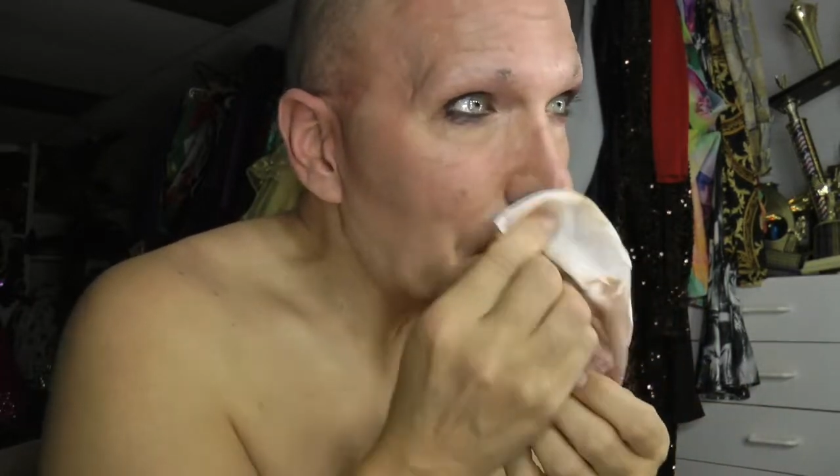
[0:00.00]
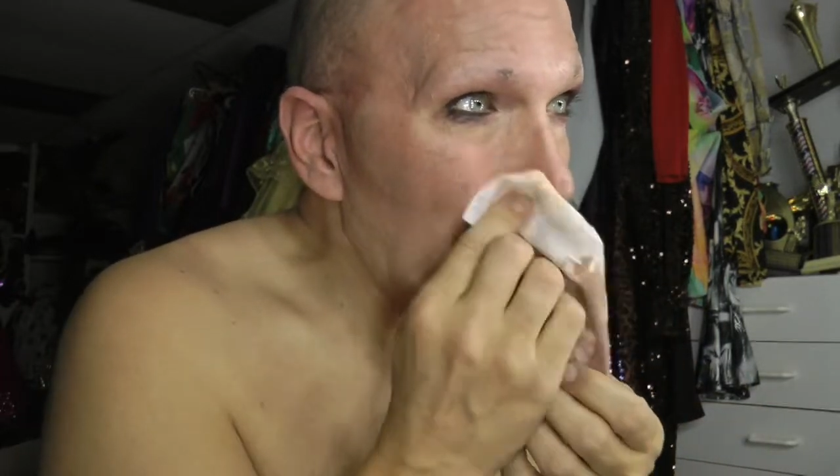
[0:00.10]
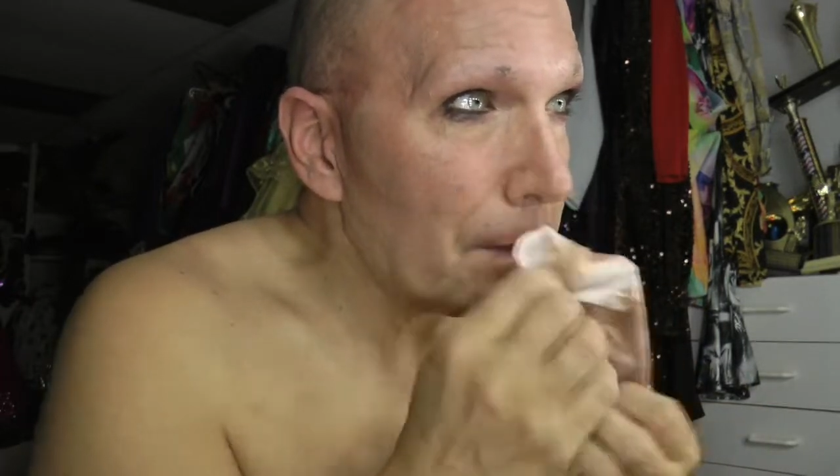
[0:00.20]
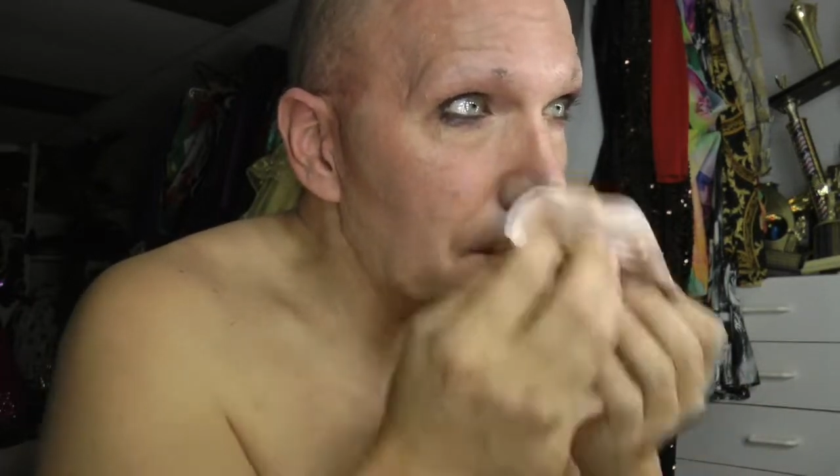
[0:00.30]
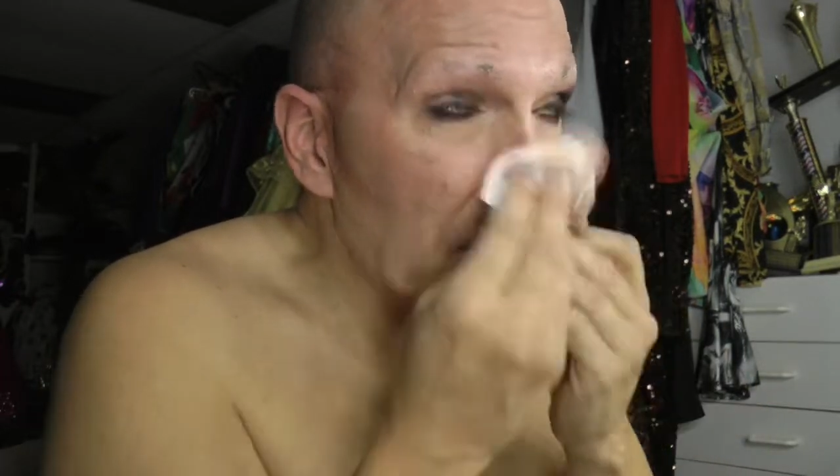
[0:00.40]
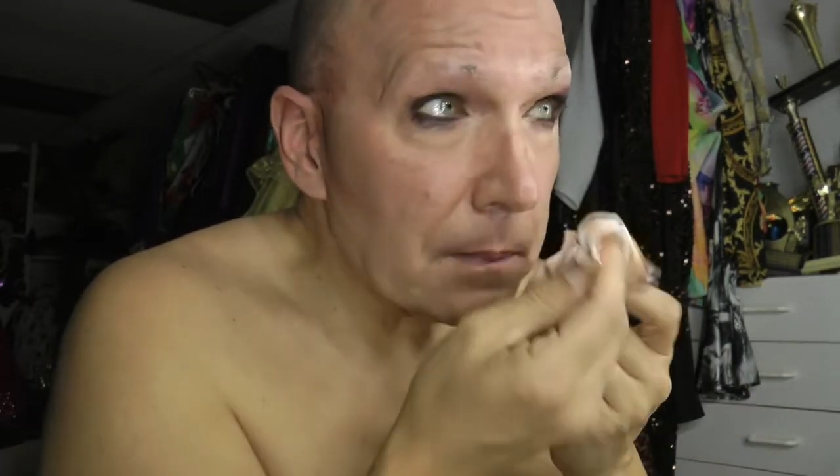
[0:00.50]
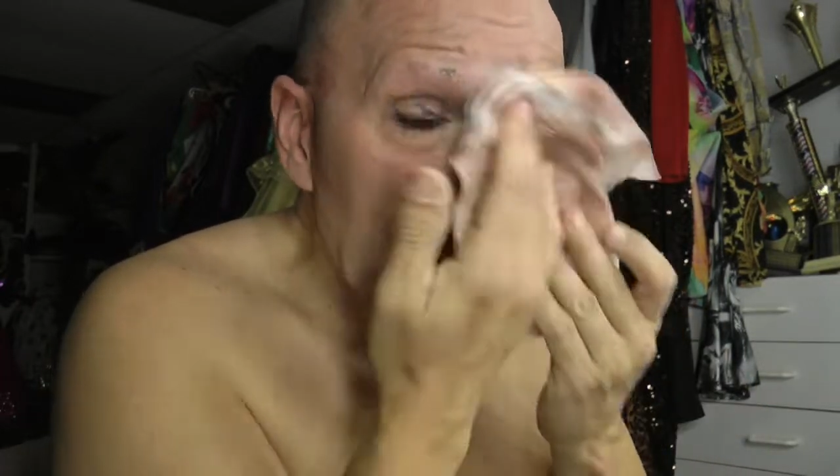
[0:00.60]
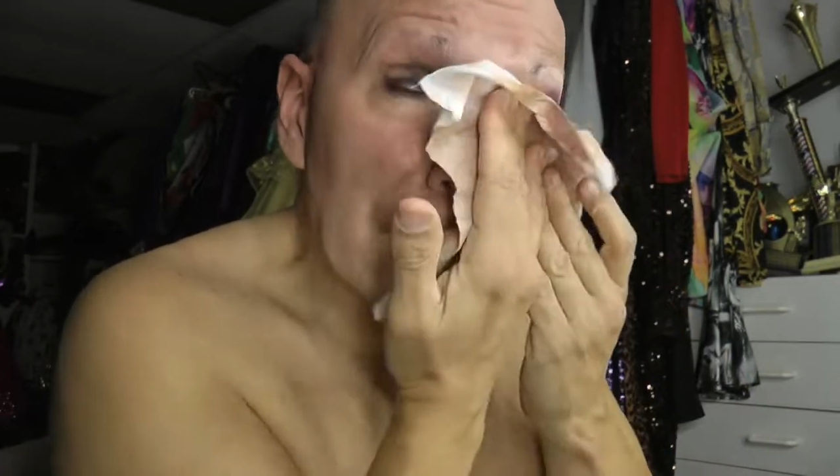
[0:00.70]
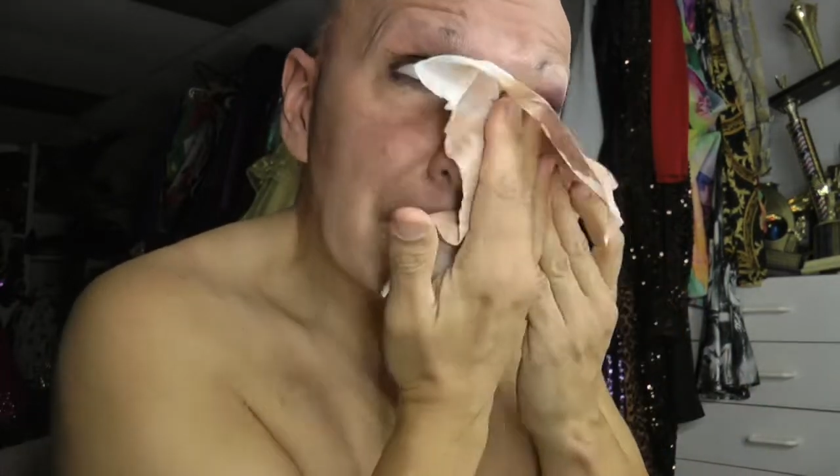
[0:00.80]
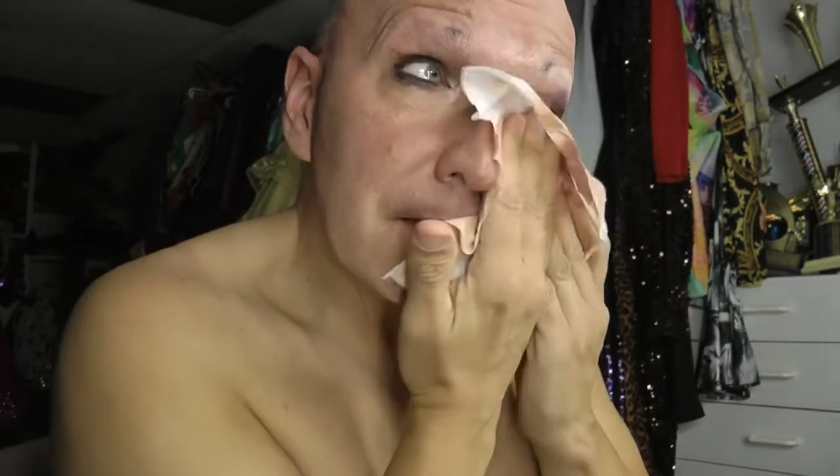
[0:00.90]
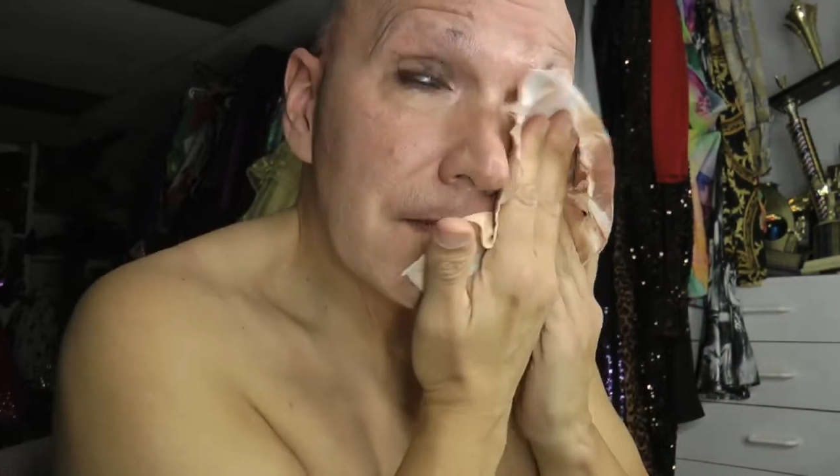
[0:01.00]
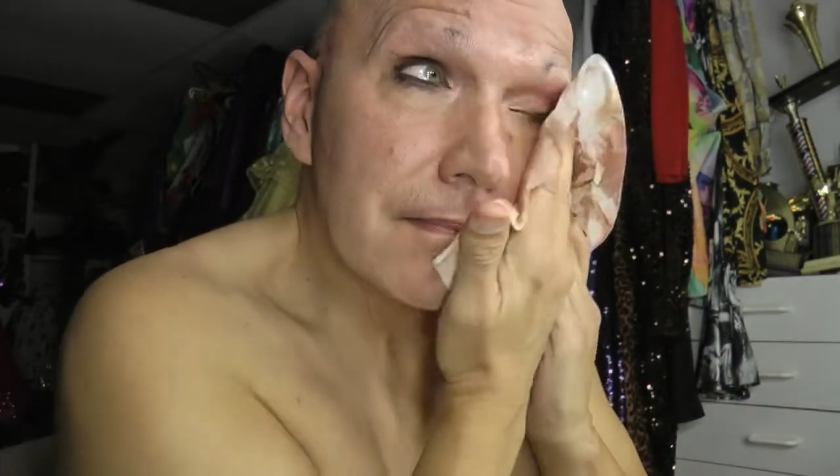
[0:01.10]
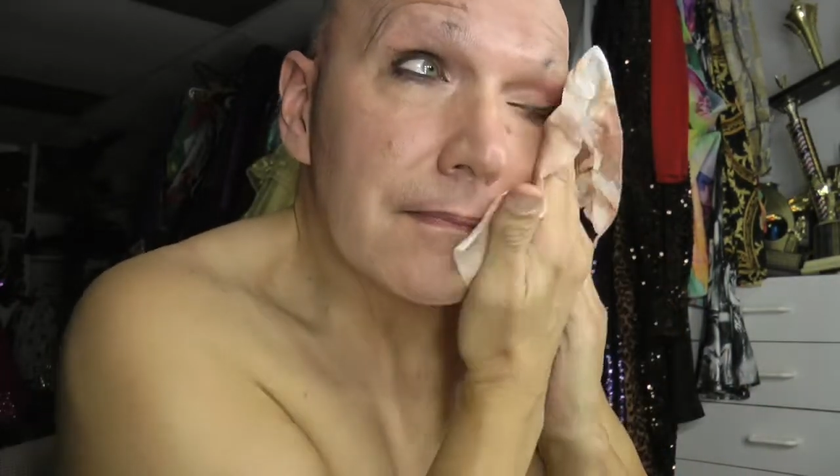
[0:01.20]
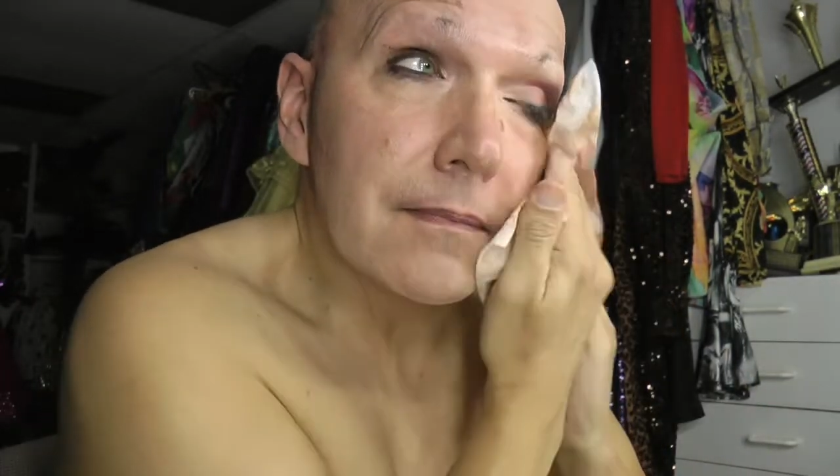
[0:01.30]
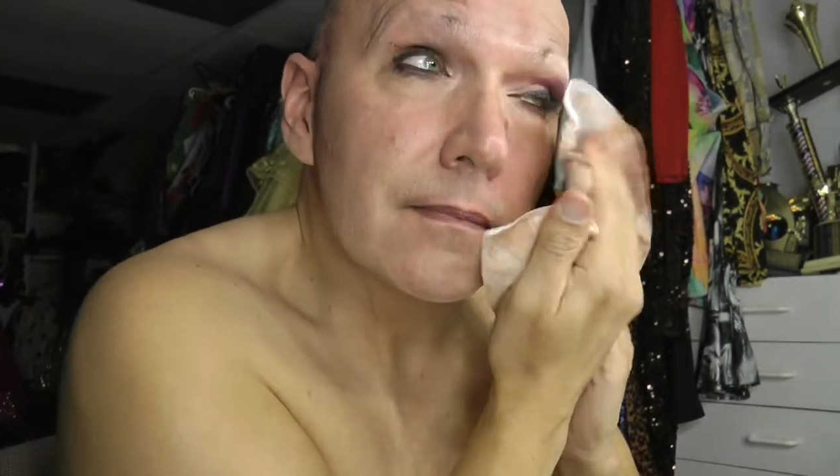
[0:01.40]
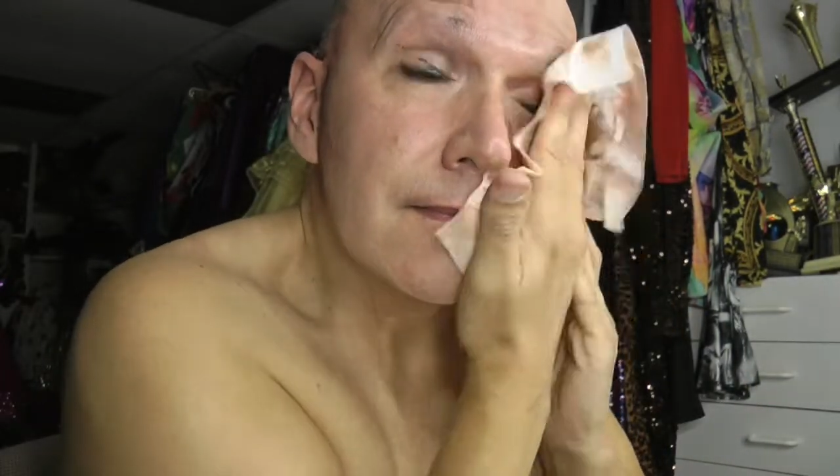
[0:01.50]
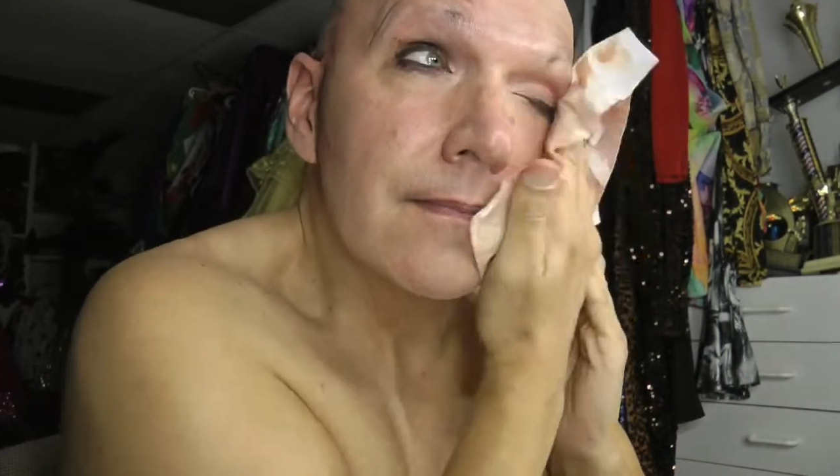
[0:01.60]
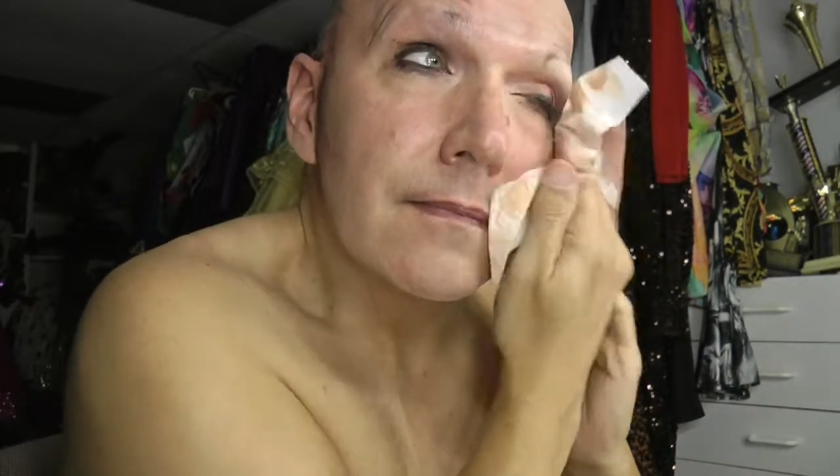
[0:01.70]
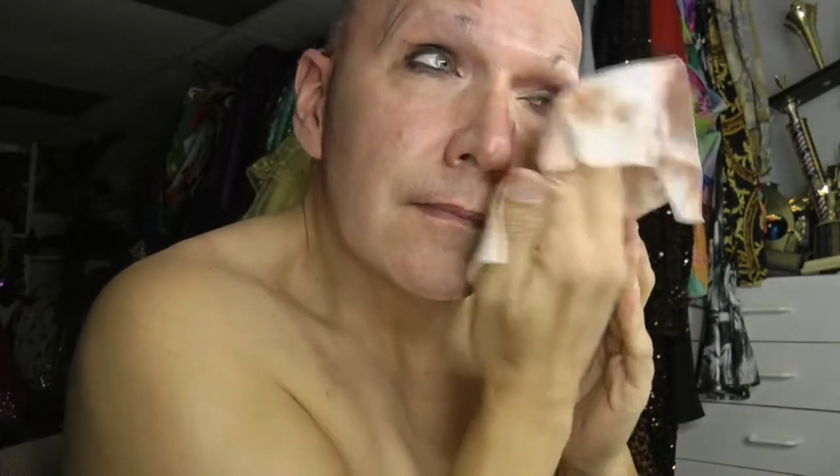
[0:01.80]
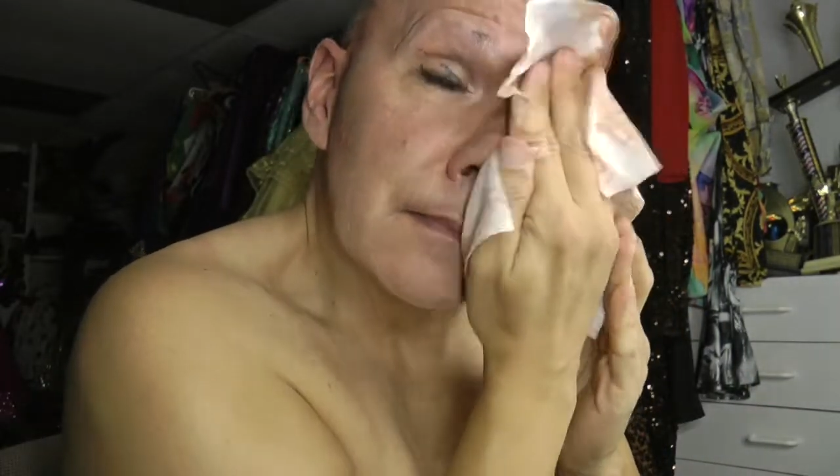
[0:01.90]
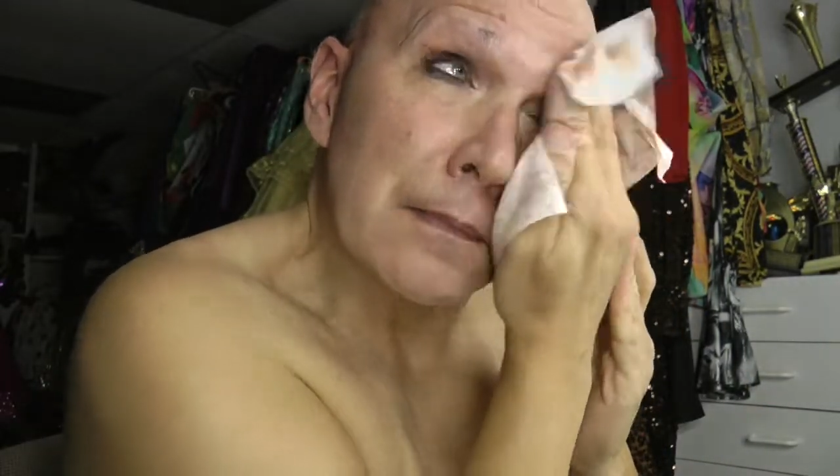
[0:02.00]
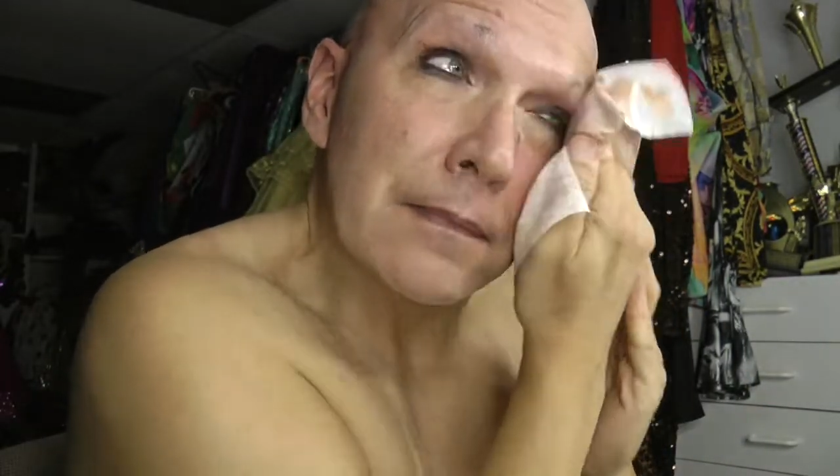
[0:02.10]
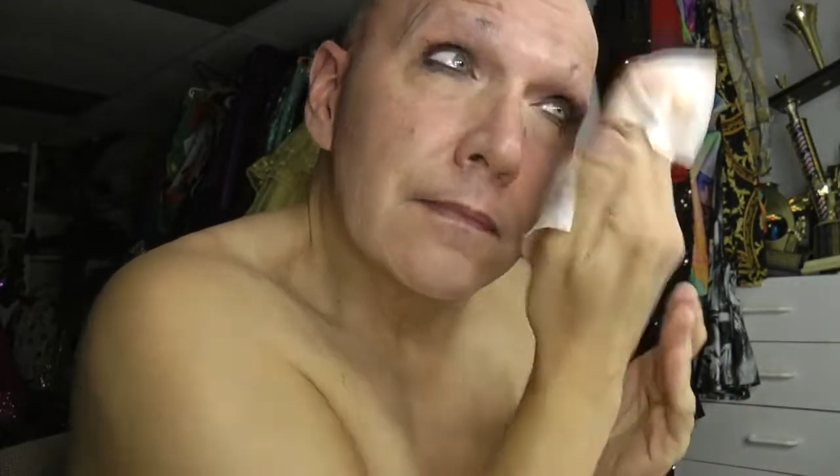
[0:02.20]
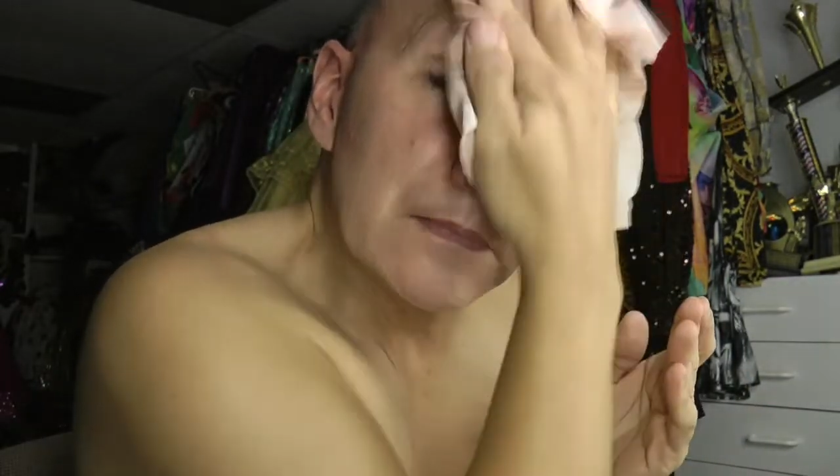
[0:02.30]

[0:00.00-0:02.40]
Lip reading: uplifting words, and take